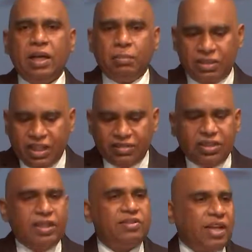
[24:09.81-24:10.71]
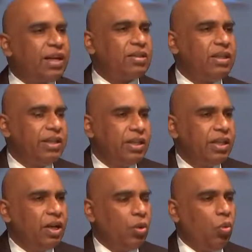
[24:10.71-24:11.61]
But that's exactly
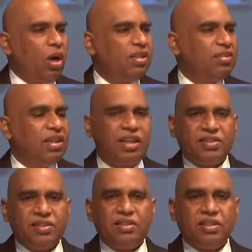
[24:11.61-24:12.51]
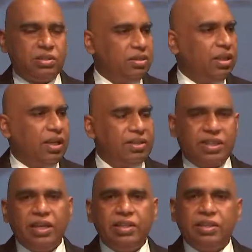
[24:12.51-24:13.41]
what the lesson is
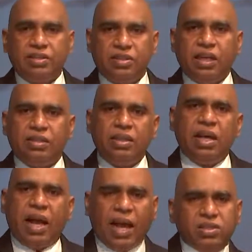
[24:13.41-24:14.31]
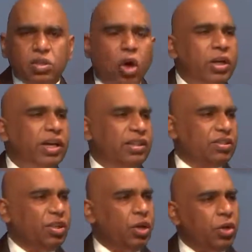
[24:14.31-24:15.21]
telling us, that as long
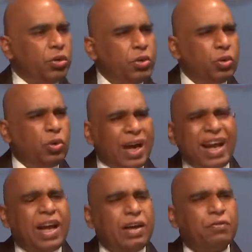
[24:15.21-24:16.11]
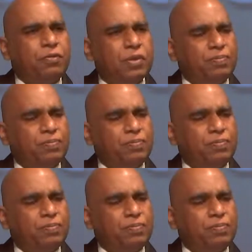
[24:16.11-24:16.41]
as you have